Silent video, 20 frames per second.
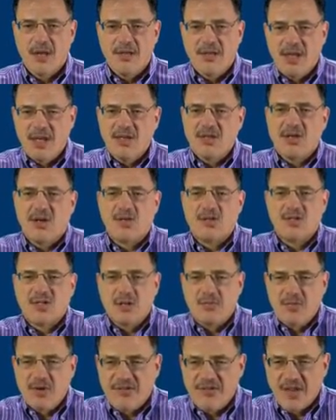These are
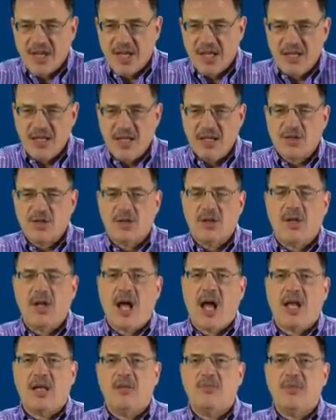some of the initial
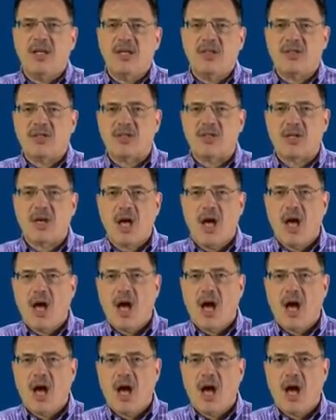elements